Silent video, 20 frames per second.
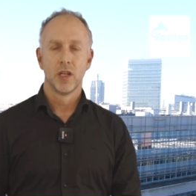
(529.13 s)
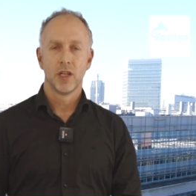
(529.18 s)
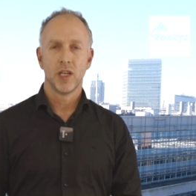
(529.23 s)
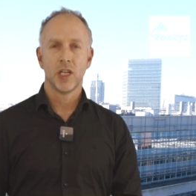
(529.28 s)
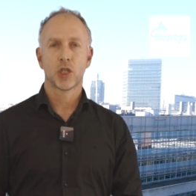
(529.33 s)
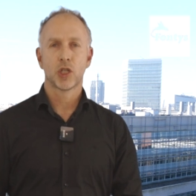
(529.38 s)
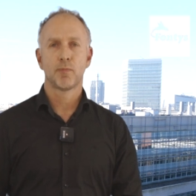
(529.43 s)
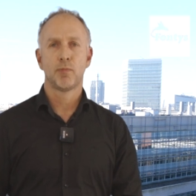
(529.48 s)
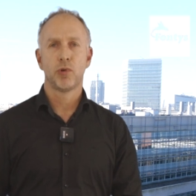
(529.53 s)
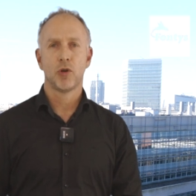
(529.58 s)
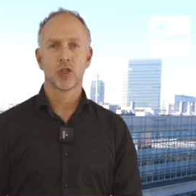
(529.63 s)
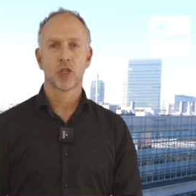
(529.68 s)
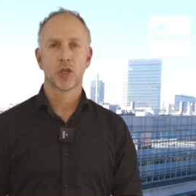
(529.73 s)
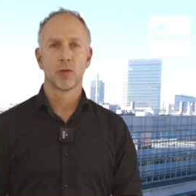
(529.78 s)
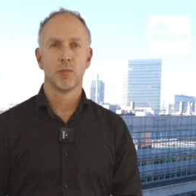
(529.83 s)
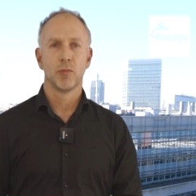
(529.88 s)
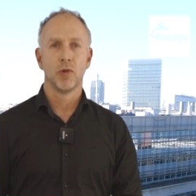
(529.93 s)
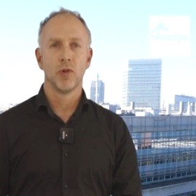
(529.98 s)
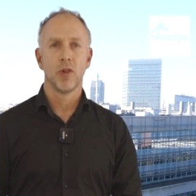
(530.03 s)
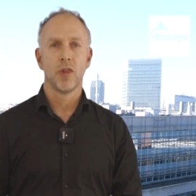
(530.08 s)
it's
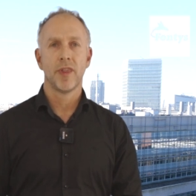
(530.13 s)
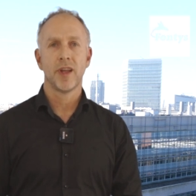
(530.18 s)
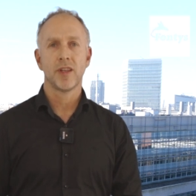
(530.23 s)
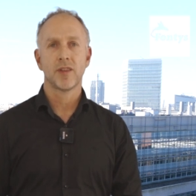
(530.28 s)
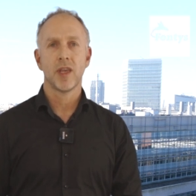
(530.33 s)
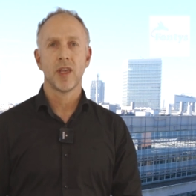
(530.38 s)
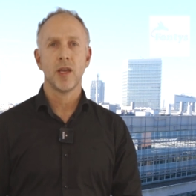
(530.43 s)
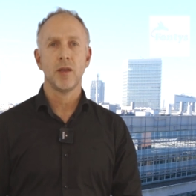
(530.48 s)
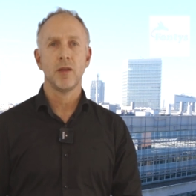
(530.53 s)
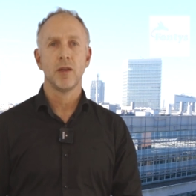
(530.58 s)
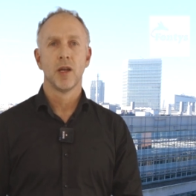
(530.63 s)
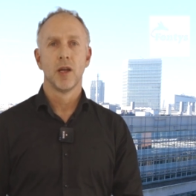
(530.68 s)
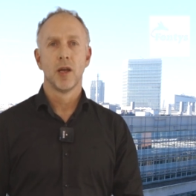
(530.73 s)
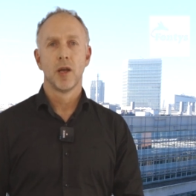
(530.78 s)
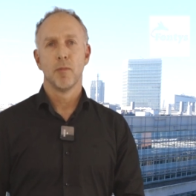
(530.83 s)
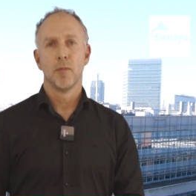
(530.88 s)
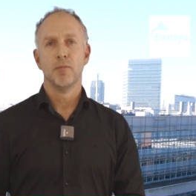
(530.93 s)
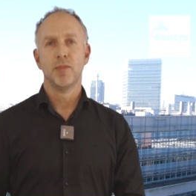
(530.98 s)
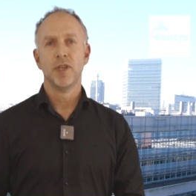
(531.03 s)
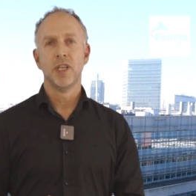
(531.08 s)
possible that they
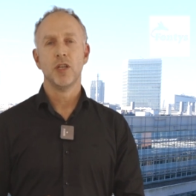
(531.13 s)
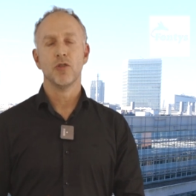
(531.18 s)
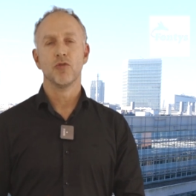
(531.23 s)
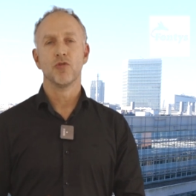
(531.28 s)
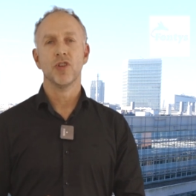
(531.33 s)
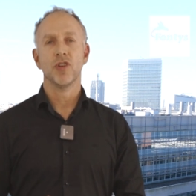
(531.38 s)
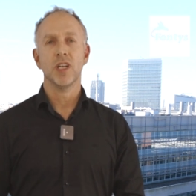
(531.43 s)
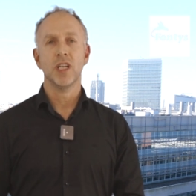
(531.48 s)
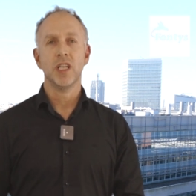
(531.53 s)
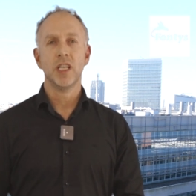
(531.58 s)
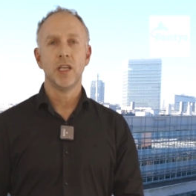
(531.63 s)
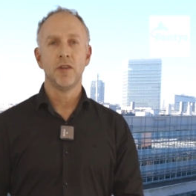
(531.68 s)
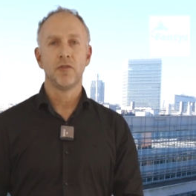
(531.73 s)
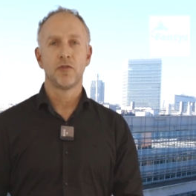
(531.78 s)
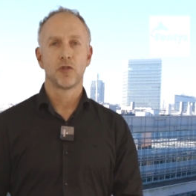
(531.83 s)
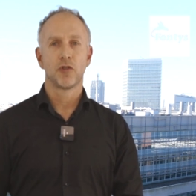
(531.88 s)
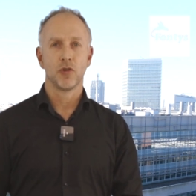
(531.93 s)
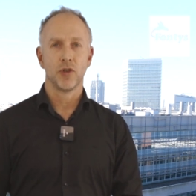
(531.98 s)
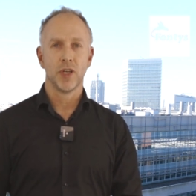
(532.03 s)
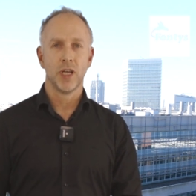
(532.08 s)
be
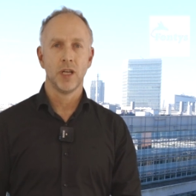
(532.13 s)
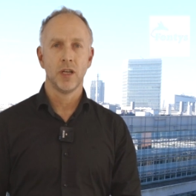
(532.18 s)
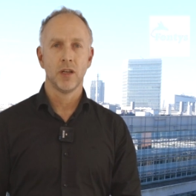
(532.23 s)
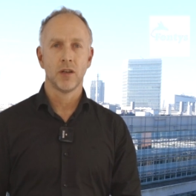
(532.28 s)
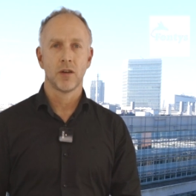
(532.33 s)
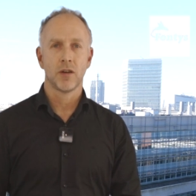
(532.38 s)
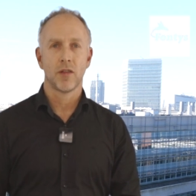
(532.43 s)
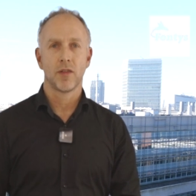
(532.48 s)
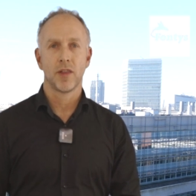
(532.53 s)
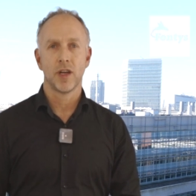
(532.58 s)
relieved to hear